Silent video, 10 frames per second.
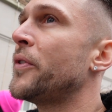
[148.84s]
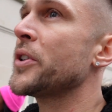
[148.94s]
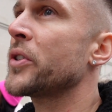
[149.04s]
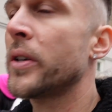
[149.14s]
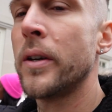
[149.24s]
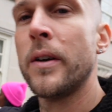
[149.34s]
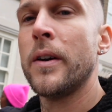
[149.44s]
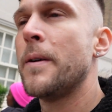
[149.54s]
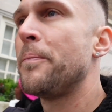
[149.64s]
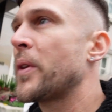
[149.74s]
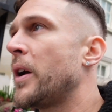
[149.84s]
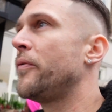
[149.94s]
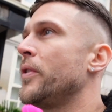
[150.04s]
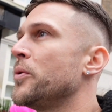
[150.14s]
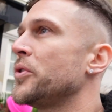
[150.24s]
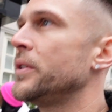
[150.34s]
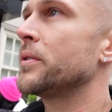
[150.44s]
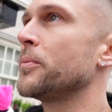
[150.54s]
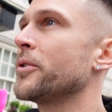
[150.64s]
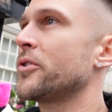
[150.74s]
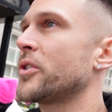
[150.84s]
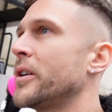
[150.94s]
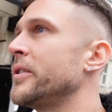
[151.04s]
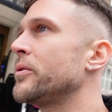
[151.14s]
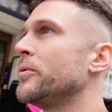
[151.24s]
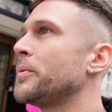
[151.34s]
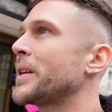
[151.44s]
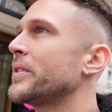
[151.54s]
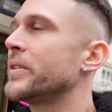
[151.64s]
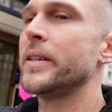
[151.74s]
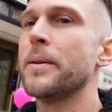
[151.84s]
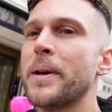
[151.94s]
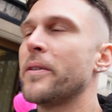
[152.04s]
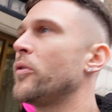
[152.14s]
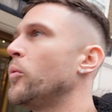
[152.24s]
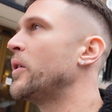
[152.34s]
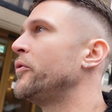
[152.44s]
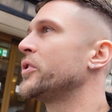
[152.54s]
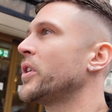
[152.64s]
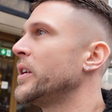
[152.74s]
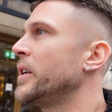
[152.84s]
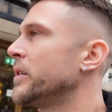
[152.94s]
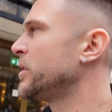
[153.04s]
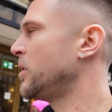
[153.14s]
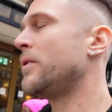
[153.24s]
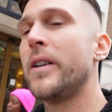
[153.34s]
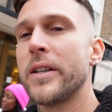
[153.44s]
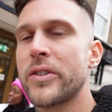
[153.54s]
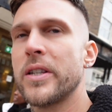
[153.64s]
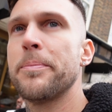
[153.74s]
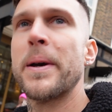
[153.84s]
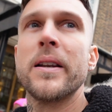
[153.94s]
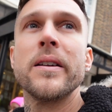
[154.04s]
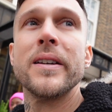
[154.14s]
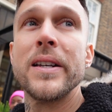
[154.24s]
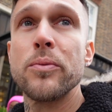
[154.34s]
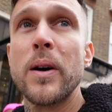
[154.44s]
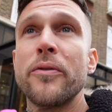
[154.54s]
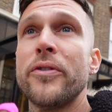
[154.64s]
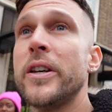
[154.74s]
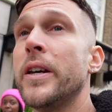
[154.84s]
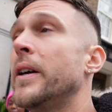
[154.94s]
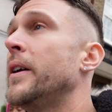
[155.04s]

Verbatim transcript: us. Hopefully we'll see some good sights. We get to see a bit of the wealthy side of London, a lot less this bit of London is wealthy.